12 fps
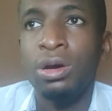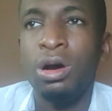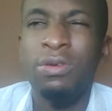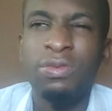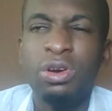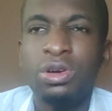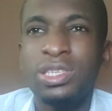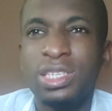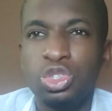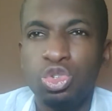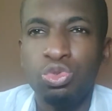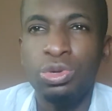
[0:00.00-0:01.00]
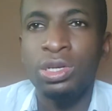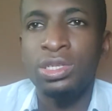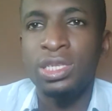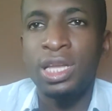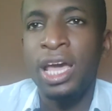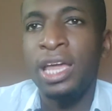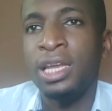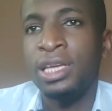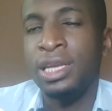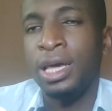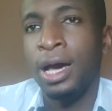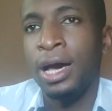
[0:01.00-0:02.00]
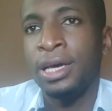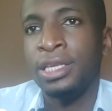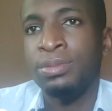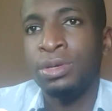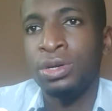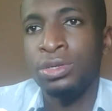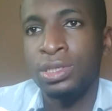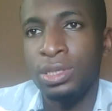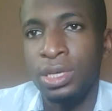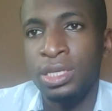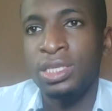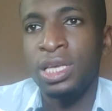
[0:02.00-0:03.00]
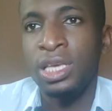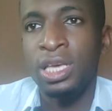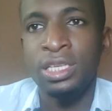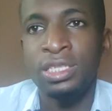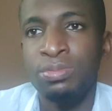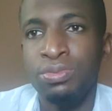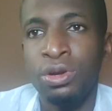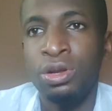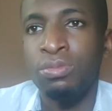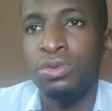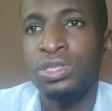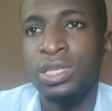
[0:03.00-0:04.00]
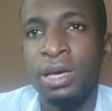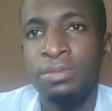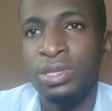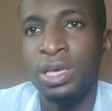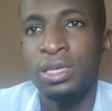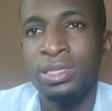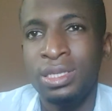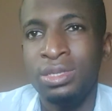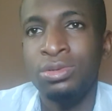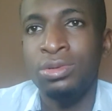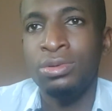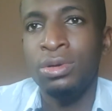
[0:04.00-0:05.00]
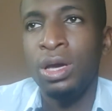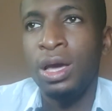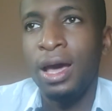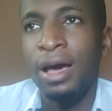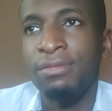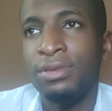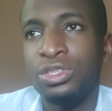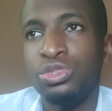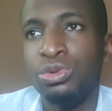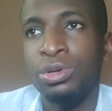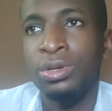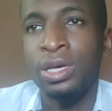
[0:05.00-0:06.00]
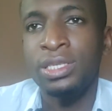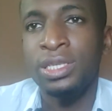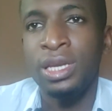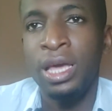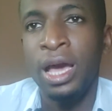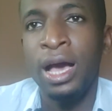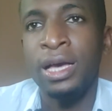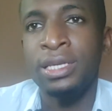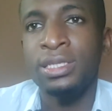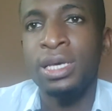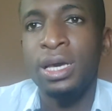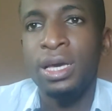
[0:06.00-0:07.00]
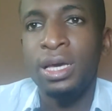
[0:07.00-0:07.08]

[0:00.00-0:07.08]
Of course, it's shrill slightly in the highs because it's a KZ product. Most times KZ do have this shrillness in the highs.